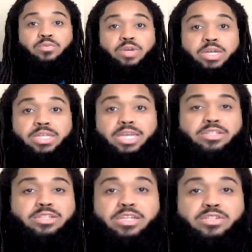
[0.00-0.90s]
Right.
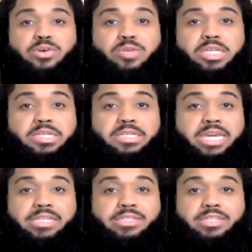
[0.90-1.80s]
And, and Toni
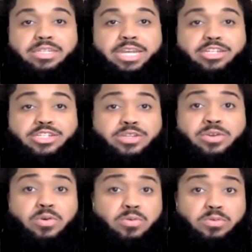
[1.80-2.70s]
gets it. Like she
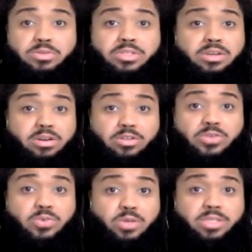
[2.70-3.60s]
knows her
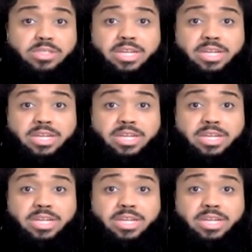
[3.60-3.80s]
toys.